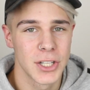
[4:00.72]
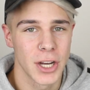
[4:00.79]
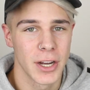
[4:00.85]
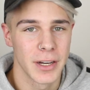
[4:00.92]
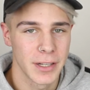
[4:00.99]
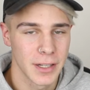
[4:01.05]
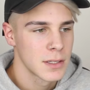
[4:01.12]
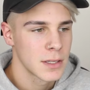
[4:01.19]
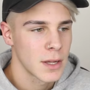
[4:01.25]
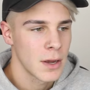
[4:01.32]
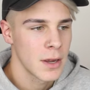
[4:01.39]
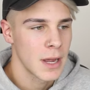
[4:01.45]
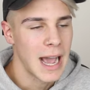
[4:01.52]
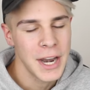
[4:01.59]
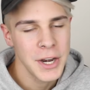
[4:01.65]
a joke. So
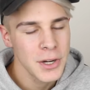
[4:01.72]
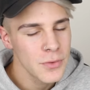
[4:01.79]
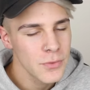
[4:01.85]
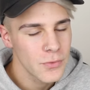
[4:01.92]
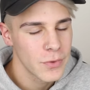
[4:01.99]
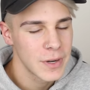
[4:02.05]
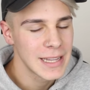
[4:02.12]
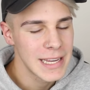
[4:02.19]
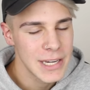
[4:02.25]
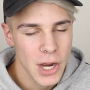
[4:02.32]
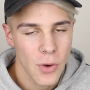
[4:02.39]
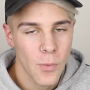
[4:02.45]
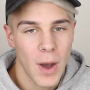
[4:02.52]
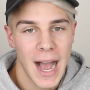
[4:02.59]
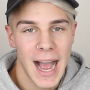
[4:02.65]
I don't really
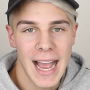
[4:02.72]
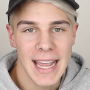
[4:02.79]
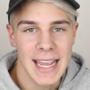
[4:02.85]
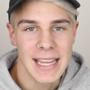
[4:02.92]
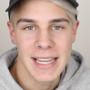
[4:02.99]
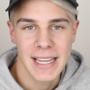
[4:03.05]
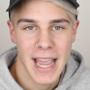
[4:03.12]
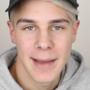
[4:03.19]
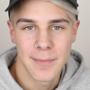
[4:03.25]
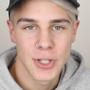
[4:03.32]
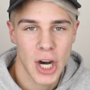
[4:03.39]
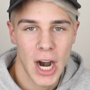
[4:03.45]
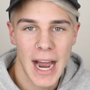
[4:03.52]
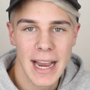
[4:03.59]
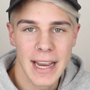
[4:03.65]
know why he kept
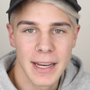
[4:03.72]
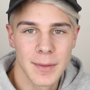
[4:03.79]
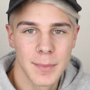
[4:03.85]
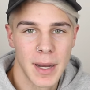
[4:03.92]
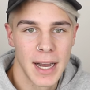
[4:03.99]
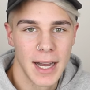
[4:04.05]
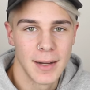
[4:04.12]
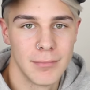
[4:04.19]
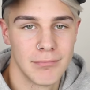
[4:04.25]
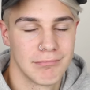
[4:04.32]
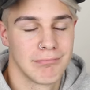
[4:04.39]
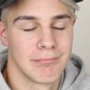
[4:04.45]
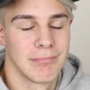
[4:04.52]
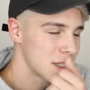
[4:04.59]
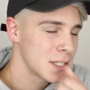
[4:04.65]
trying, but...
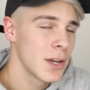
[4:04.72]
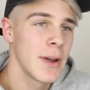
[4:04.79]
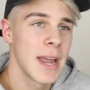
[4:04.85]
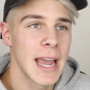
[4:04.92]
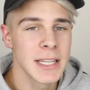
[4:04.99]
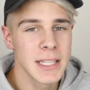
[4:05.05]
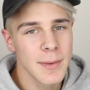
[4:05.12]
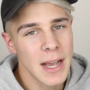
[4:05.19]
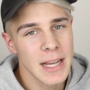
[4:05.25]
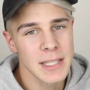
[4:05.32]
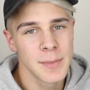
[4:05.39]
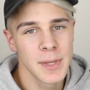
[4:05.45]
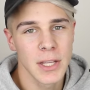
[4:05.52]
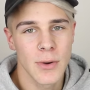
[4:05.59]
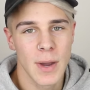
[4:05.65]
So he ends up
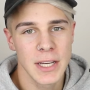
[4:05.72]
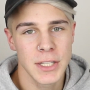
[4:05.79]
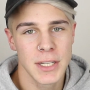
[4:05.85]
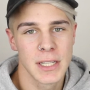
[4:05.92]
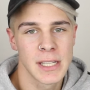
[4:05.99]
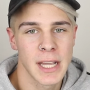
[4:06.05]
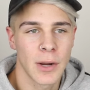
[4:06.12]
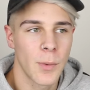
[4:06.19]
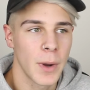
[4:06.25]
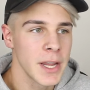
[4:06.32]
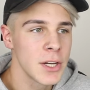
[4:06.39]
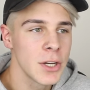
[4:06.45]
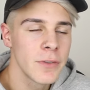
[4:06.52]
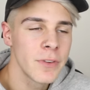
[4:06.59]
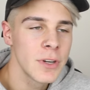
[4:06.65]
asking me the questions like, what do
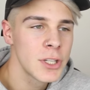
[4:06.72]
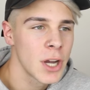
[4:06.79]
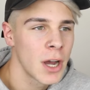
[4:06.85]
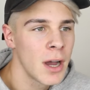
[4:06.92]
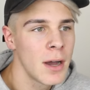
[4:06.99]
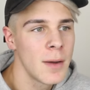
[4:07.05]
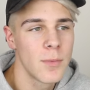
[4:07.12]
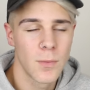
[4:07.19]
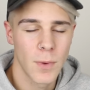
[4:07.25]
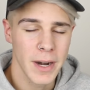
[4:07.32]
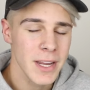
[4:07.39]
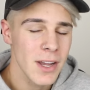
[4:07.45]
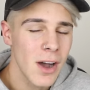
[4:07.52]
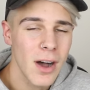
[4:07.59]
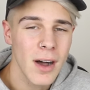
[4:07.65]
you do for a job? What
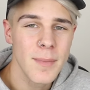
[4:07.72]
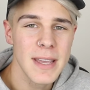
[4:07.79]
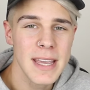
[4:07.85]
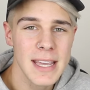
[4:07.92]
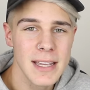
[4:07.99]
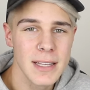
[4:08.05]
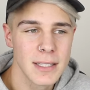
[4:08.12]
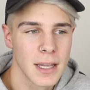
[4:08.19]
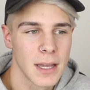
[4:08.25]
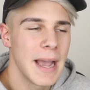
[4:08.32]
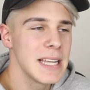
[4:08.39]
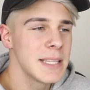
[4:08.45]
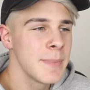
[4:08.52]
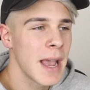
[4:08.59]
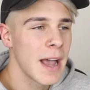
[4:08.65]
are your hobbies?
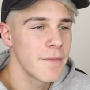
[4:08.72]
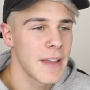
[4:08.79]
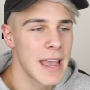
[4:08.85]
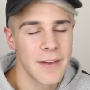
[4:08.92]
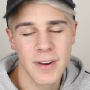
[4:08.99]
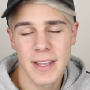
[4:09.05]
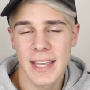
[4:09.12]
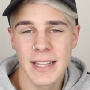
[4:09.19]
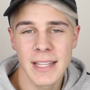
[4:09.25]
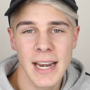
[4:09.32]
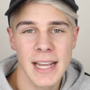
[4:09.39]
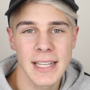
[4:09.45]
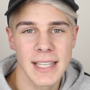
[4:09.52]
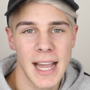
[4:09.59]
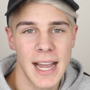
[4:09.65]
Pays me out for everything that
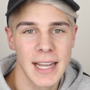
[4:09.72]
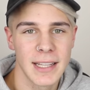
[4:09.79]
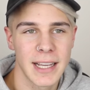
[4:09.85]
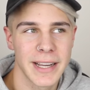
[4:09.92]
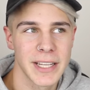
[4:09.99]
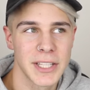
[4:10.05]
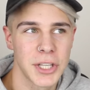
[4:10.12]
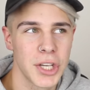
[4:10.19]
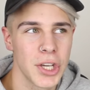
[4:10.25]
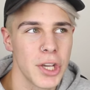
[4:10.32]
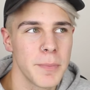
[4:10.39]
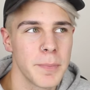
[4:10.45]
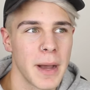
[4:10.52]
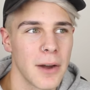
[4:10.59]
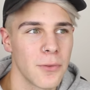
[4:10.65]
I say, like it's
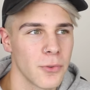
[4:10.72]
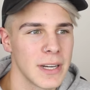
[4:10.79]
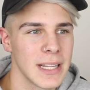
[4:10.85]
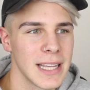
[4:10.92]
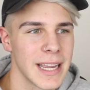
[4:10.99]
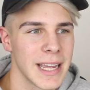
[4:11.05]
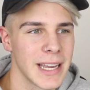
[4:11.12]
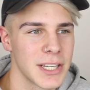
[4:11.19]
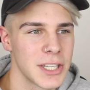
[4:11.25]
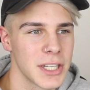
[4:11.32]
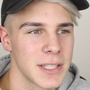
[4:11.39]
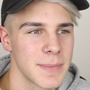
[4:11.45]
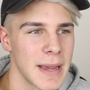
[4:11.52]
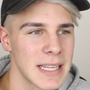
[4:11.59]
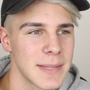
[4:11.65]
cute, but really it
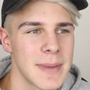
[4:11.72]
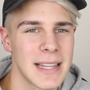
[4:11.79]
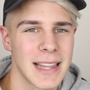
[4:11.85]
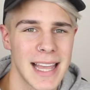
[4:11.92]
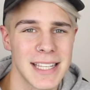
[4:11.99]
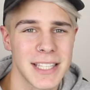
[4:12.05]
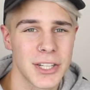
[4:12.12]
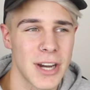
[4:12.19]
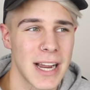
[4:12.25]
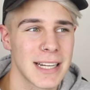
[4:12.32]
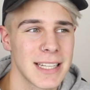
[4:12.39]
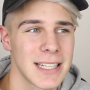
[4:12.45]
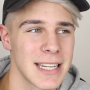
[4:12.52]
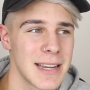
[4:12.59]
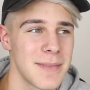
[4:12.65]
just makes me less
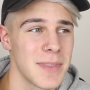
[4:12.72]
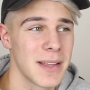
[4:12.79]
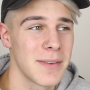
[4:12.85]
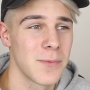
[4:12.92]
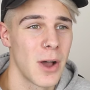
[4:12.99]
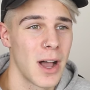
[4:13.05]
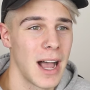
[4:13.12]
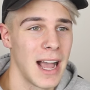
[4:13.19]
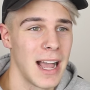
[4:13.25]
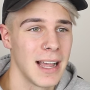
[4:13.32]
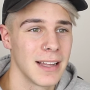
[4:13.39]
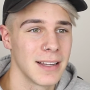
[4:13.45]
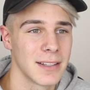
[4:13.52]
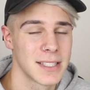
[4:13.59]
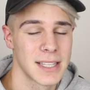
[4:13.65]
attracted to him than what
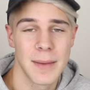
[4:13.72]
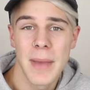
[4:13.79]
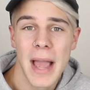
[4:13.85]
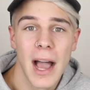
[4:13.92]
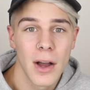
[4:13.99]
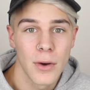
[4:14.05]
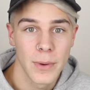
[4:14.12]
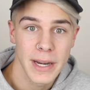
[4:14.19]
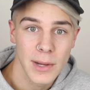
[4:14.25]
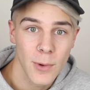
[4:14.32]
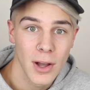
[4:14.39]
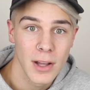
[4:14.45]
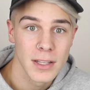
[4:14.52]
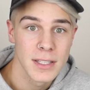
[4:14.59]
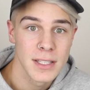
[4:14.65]
I somehow already
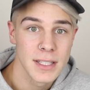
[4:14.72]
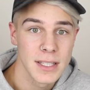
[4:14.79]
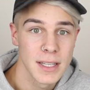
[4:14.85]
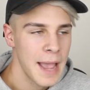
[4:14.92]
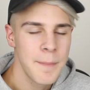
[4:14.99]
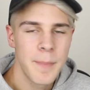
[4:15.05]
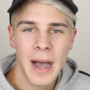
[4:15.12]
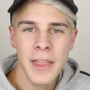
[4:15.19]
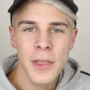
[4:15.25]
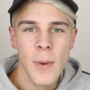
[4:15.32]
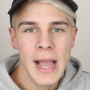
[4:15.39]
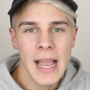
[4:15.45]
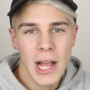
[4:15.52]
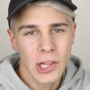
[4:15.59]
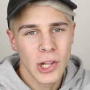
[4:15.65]
was. And by the
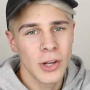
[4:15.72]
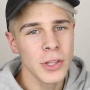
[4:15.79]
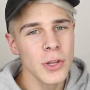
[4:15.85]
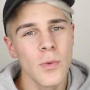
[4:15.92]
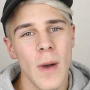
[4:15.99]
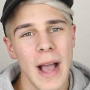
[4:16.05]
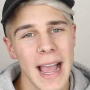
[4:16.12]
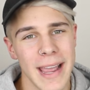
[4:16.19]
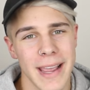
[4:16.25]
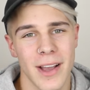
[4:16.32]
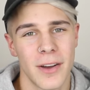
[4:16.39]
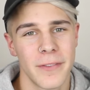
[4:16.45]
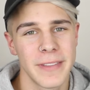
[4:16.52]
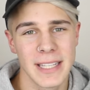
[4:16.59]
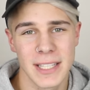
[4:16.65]
way, along the way
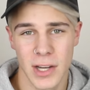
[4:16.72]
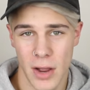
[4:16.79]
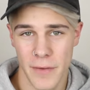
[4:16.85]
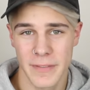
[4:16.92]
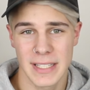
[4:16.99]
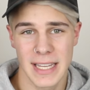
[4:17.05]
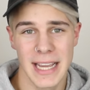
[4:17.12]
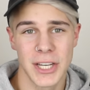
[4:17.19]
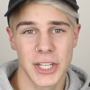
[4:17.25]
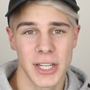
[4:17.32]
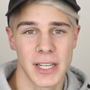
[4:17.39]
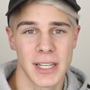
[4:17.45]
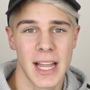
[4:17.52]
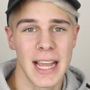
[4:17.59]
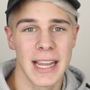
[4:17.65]
of this
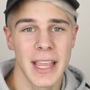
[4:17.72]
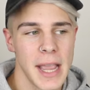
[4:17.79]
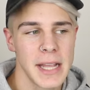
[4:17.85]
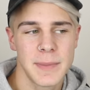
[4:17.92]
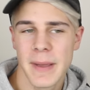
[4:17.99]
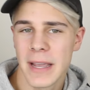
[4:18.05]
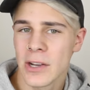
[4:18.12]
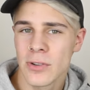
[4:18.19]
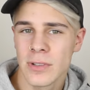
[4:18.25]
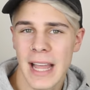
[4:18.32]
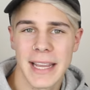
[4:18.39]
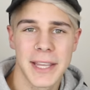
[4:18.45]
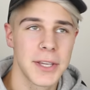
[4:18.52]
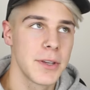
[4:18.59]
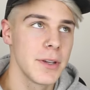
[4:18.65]
conversation, like, he's being all
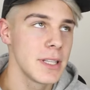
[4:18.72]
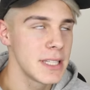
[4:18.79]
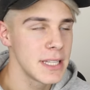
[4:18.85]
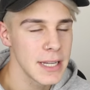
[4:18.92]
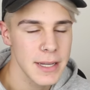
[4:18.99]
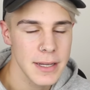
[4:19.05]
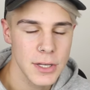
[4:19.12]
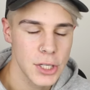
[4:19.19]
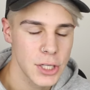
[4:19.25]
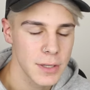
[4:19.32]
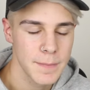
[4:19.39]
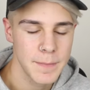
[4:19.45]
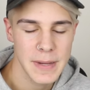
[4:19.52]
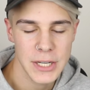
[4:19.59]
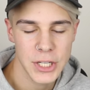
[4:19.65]
like cutesy,
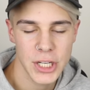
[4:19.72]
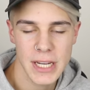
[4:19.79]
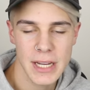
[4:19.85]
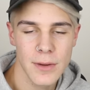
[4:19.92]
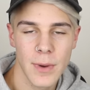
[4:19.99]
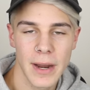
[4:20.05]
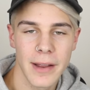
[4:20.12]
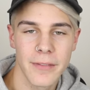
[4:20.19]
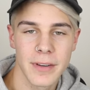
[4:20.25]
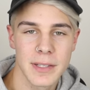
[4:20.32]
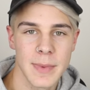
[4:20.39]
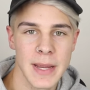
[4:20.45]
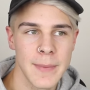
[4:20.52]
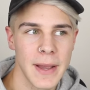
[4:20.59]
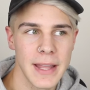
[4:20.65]
bitchy, whatever
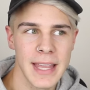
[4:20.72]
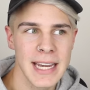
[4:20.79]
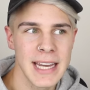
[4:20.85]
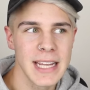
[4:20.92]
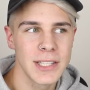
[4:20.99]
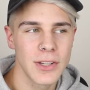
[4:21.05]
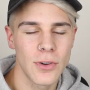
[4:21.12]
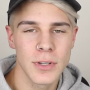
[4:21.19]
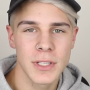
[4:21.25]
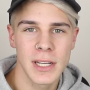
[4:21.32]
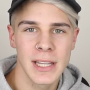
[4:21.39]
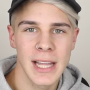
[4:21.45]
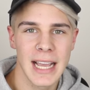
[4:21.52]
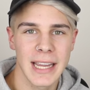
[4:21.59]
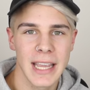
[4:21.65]
to me, but then he's
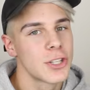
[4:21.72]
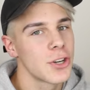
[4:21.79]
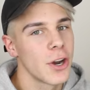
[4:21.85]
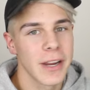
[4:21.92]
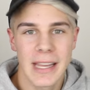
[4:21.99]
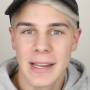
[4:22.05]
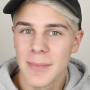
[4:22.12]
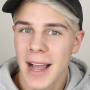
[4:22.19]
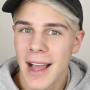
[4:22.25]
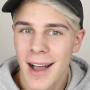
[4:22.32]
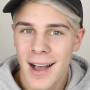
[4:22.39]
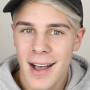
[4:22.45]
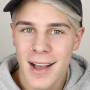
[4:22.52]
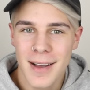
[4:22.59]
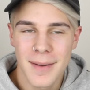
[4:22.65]
also like stroking my
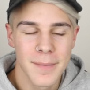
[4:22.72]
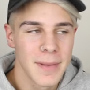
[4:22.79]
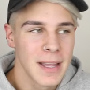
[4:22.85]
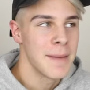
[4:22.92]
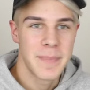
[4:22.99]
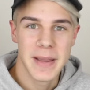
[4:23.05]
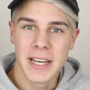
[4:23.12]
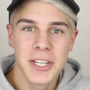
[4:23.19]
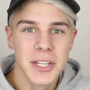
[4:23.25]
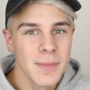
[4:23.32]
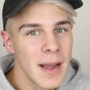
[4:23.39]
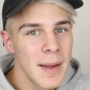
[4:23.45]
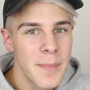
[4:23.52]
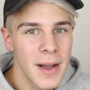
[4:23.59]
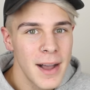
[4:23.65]
arm and pinching
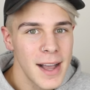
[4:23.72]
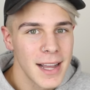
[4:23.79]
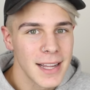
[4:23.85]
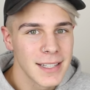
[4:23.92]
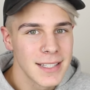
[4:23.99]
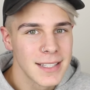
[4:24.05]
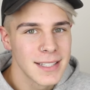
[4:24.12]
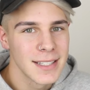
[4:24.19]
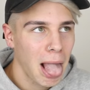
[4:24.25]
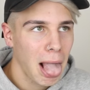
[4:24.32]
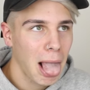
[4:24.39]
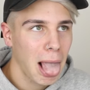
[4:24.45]
my butt.